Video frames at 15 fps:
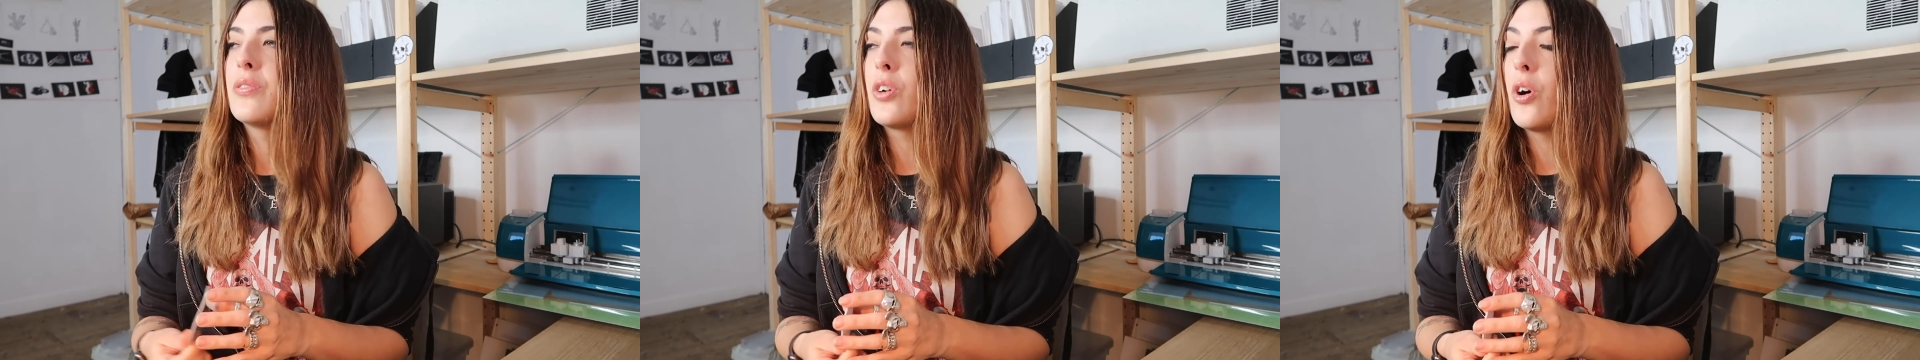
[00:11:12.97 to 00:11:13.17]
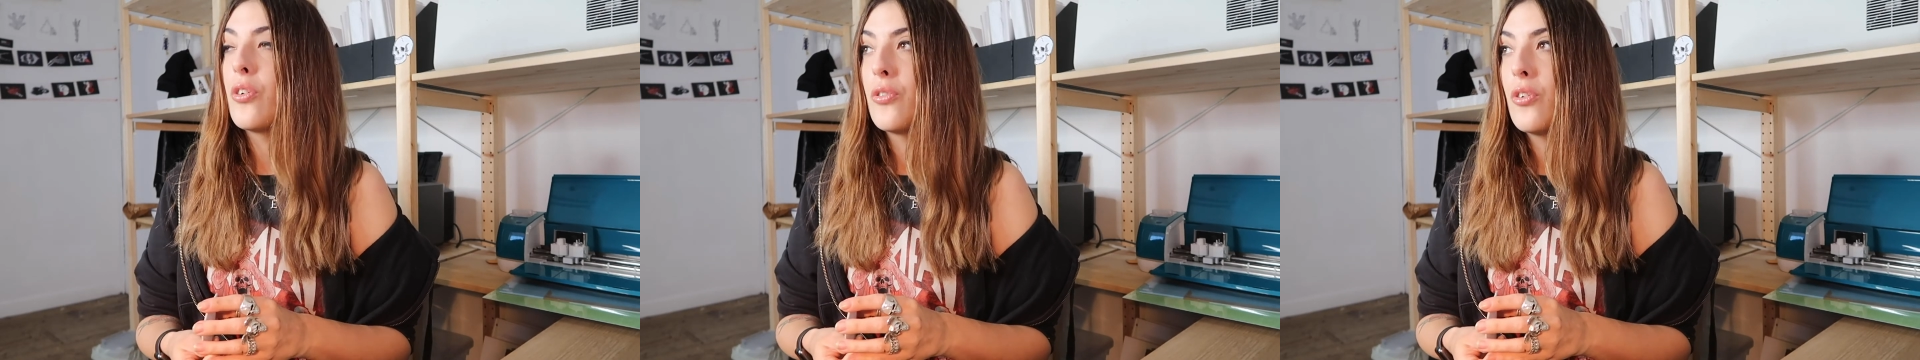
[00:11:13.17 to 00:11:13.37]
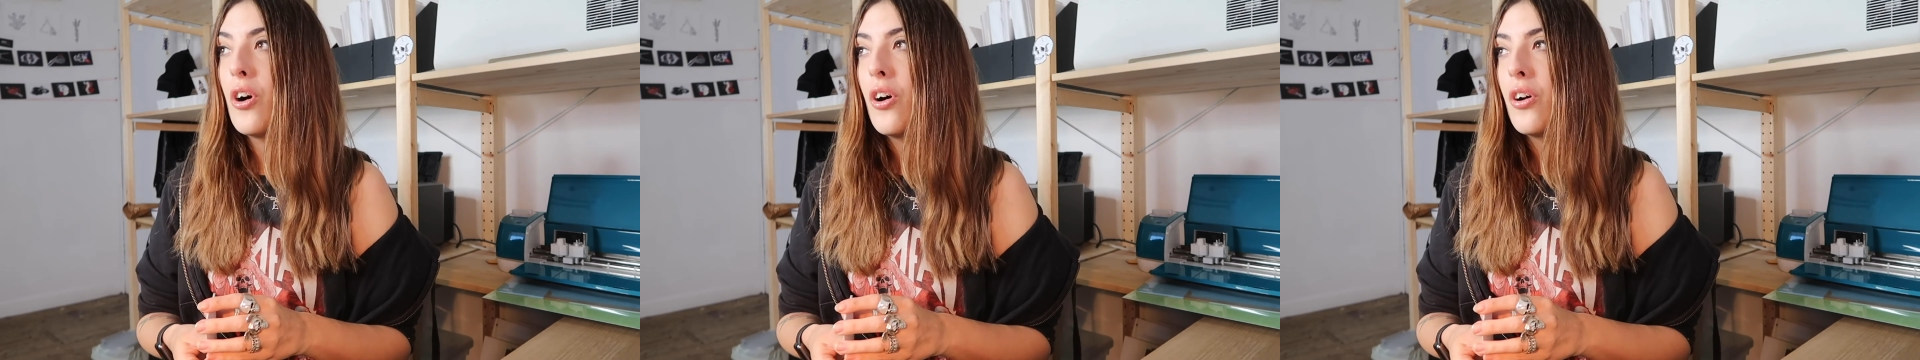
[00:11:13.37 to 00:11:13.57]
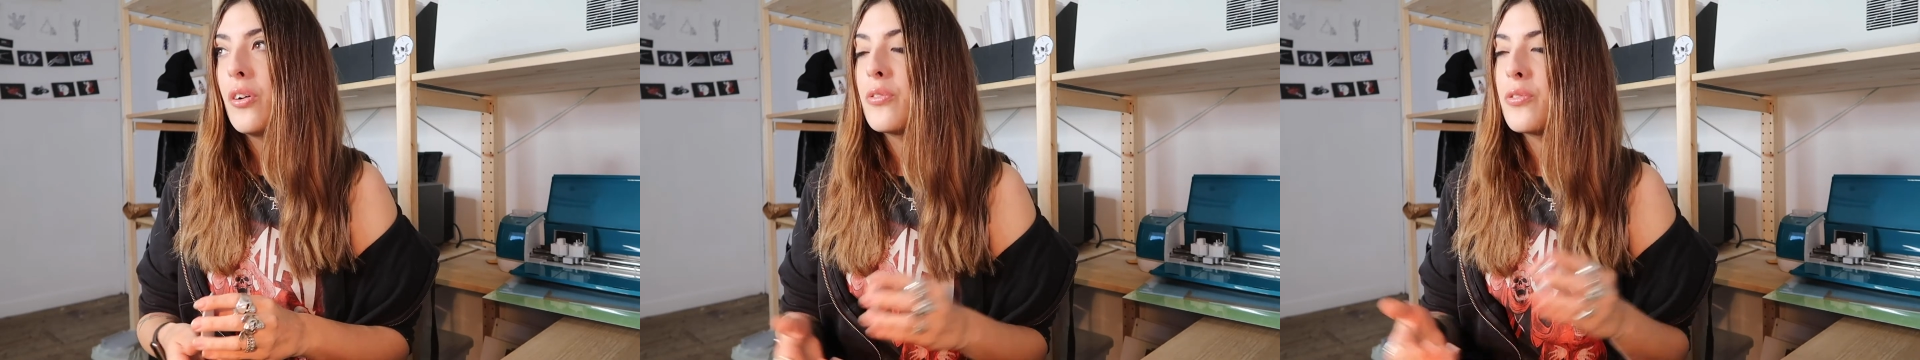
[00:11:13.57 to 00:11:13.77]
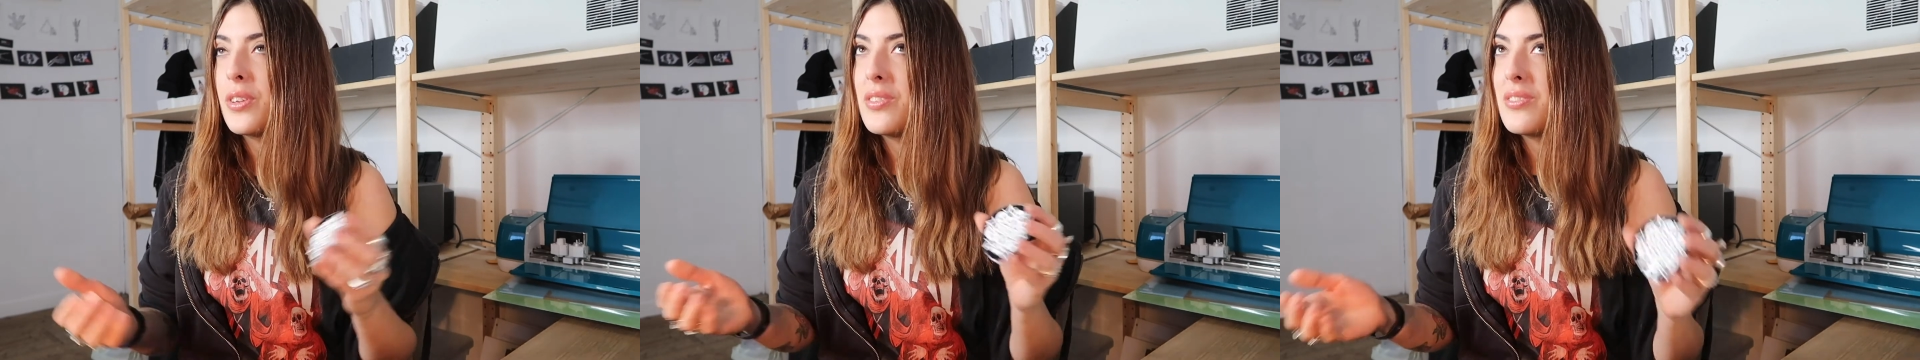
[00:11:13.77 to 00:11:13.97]
have gone
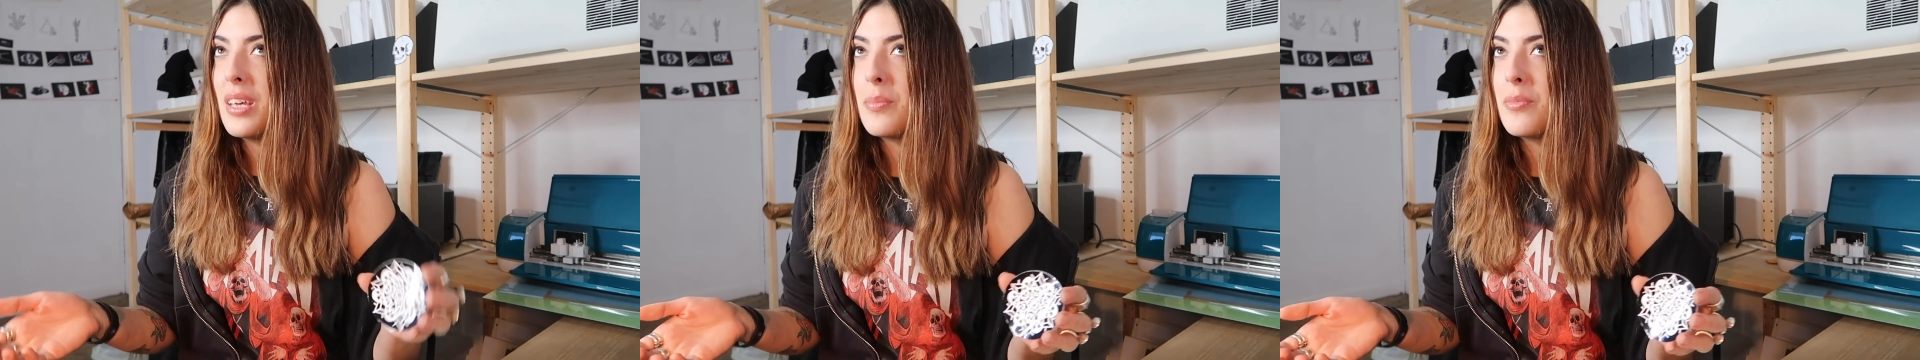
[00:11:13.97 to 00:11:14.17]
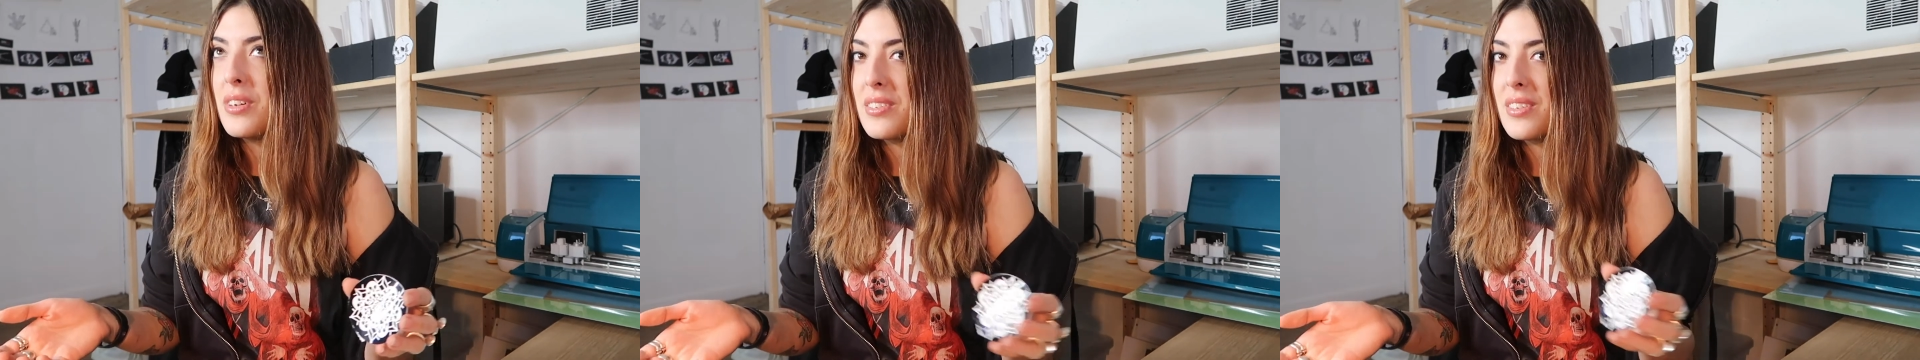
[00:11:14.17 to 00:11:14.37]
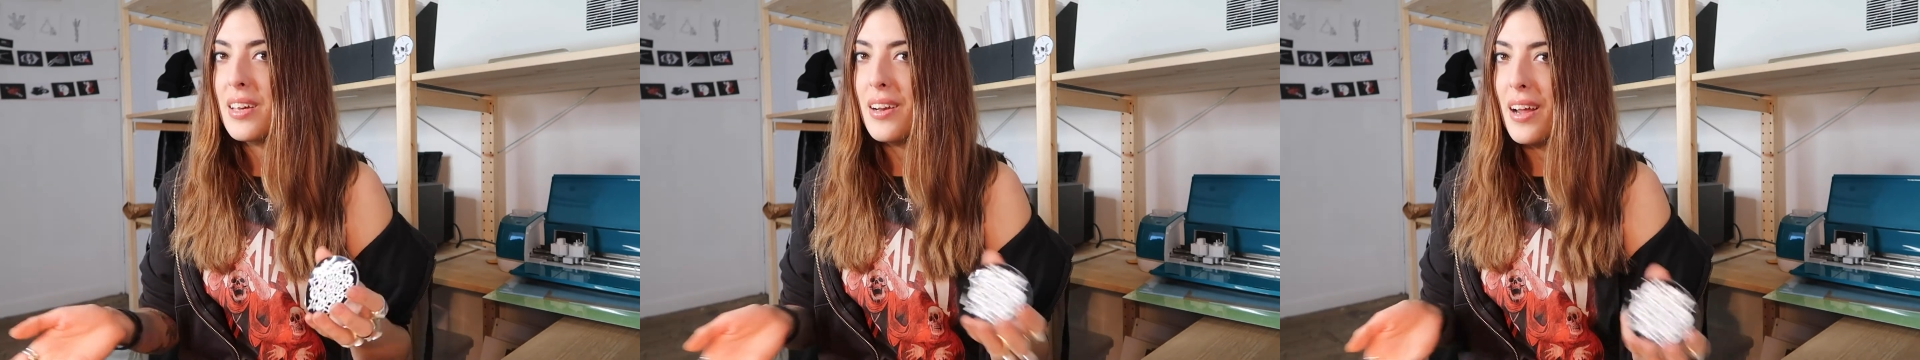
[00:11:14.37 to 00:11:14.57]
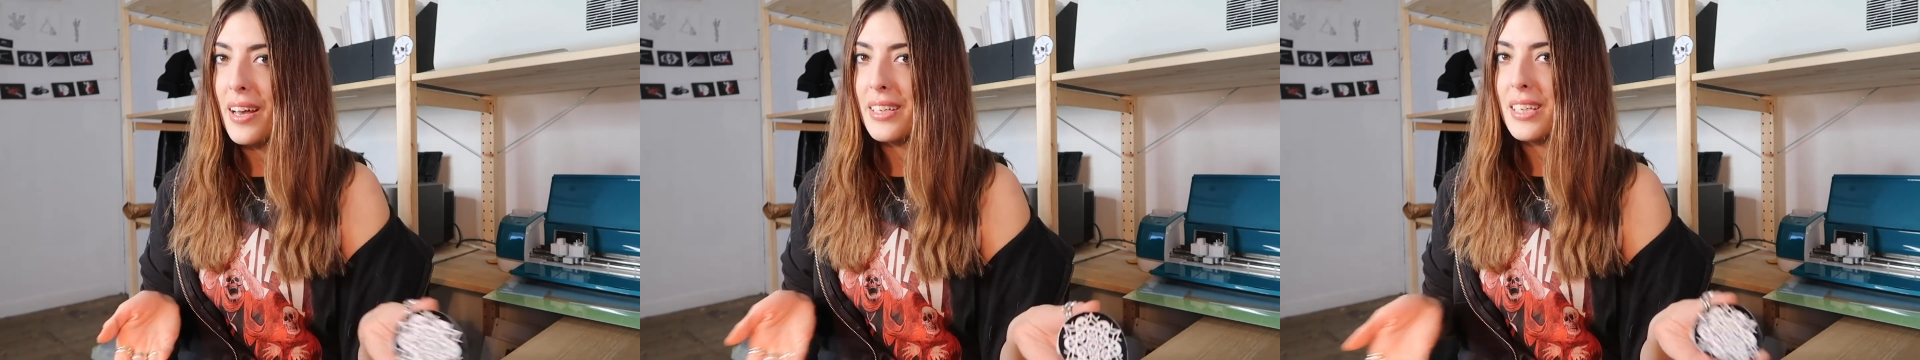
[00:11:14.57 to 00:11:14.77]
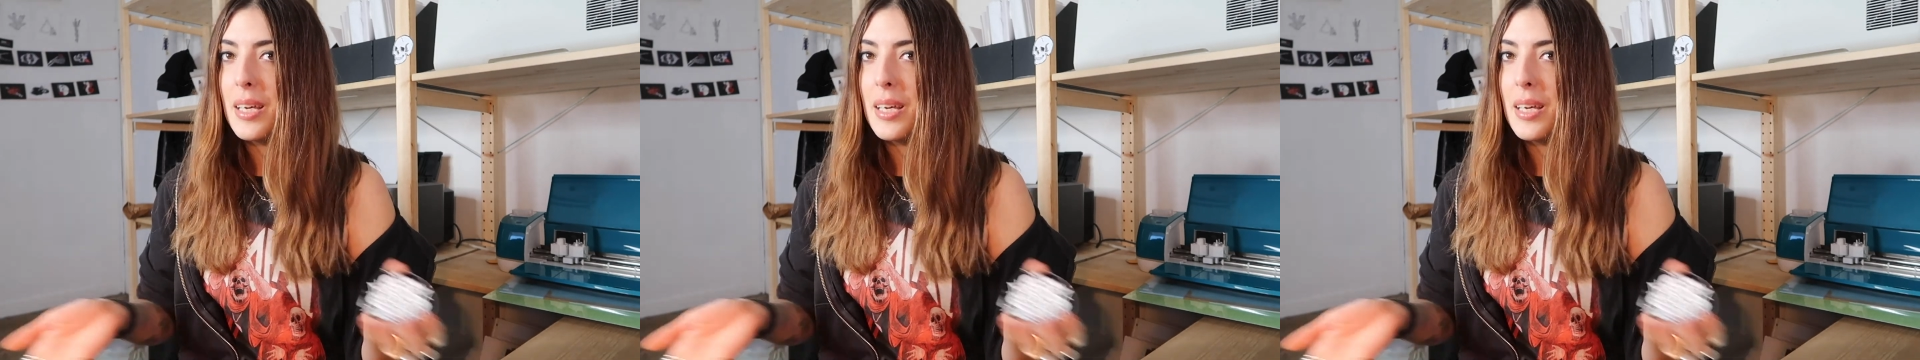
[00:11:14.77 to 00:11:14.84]
wrong for the same reason I